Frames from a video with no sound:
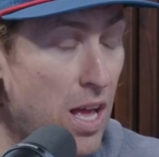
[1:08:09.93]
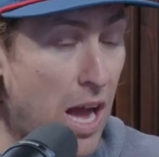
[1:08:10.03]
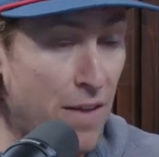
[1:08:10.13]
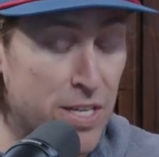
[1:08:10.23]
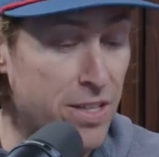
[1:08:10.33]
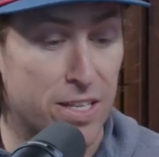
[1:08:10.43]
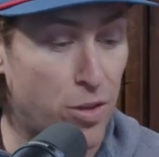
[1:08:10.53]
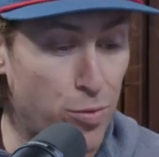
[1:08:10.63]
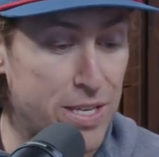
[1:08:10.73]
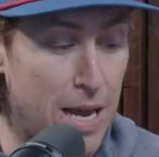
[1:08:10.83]
I've said this
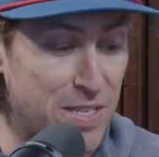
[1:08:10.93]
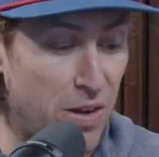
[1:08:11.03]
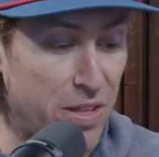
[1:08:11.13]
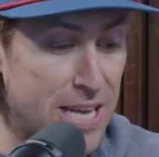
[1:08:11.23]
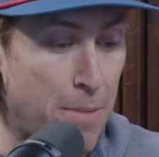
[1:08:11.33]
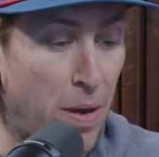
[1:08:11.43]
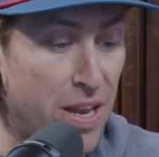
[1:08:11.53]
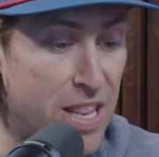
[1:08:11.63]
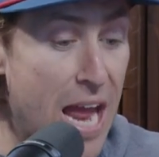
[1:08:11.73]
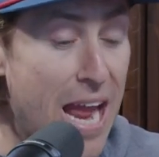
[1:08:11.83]
like 3 times now in this ep, but
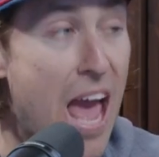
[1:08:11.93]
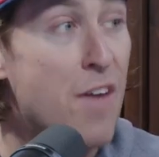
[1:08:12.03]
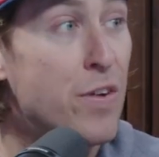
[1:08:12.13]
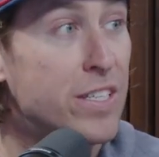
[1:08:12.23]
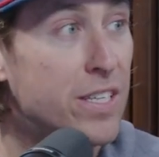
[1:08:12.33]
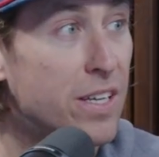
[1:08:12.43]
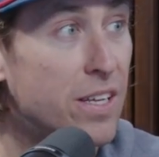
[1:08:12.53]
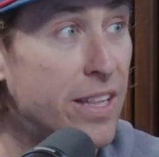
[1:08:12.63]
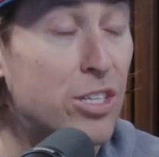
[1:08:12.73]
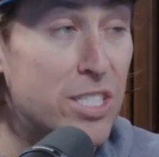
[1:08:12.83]

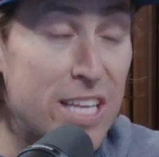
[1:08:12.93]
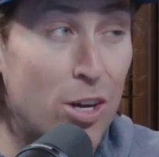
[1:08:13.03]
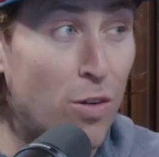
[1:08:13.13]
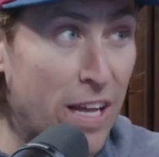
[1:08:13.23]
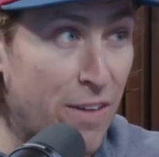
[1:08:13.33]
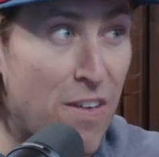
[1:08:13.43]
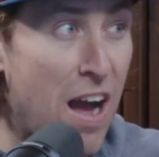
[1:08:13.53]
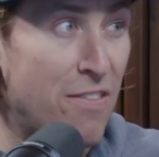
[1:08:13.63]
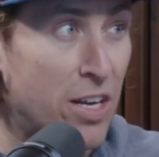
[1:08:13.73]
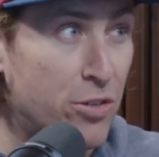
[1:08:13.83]
they're still like
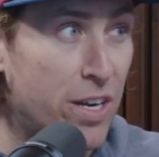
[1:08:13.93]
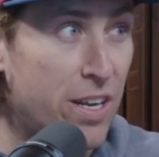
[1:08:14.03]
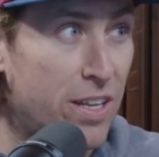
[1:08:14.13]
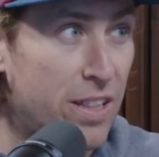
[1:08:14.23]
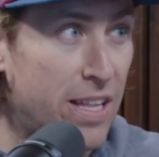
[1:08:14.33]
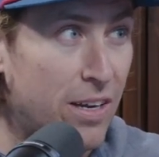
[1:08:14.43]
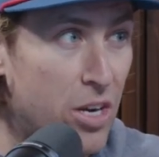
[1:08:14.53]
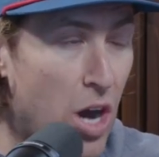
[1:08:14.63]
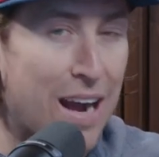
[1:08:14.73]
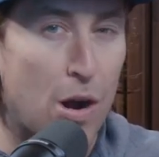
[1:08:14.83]
500. They're
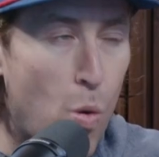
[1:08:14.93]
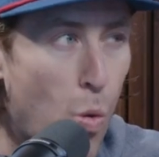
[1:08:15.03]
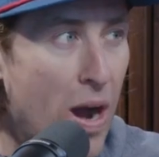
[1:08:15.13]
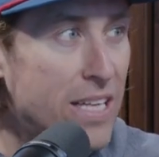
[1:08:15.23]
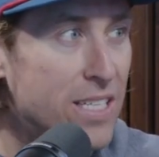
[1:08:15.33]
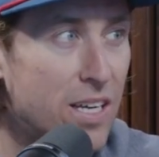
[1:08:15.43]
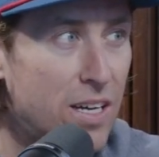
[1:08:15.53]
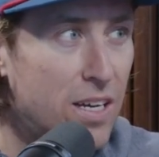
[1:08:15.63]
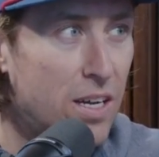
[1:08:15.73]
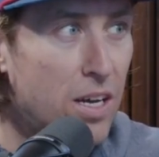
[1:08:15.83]
not quite
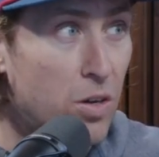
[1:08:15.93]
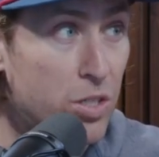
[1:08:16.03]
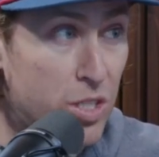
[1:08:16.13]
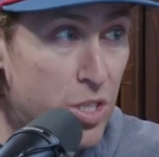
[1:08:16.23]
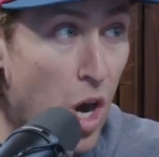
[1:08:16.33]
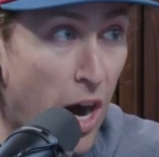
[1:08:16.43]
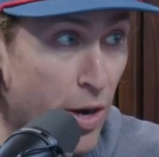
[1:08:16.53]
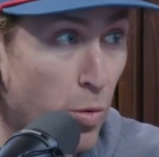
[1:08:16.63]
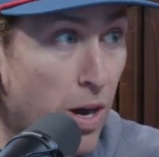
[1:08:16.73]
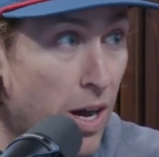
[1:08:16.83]

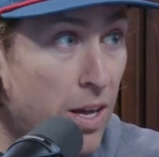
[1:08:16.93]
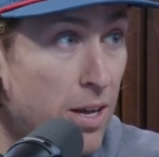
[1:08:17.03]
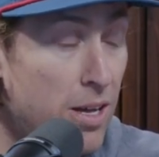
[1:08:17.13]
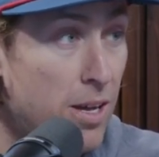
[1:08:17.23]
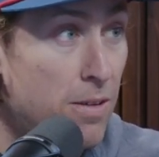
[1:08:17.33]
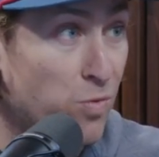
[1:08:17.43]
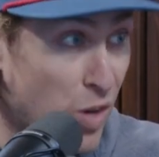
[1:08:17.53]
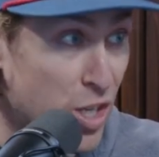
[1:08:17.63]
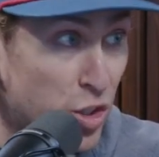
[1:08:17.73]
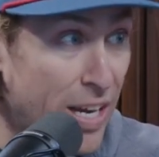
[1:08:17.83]
Ottawa
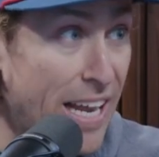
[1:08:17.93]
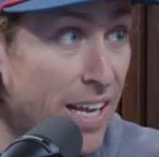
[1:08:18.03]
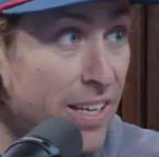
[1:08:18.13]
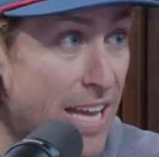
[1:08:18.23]
frustrating yet.